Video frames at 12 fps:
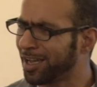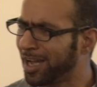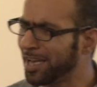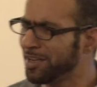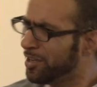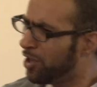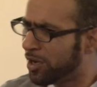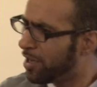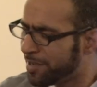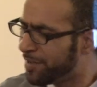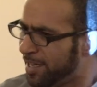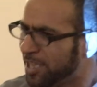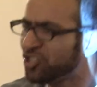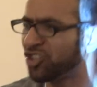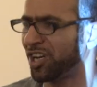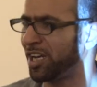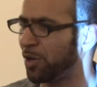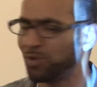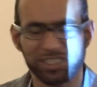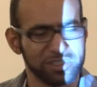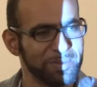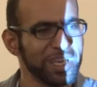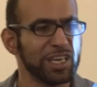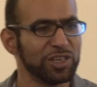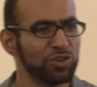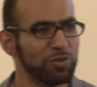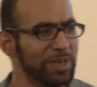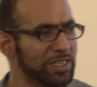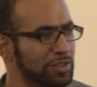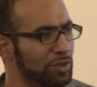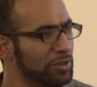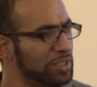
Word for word: I know, uh, literally, I was speaking in New Mexico.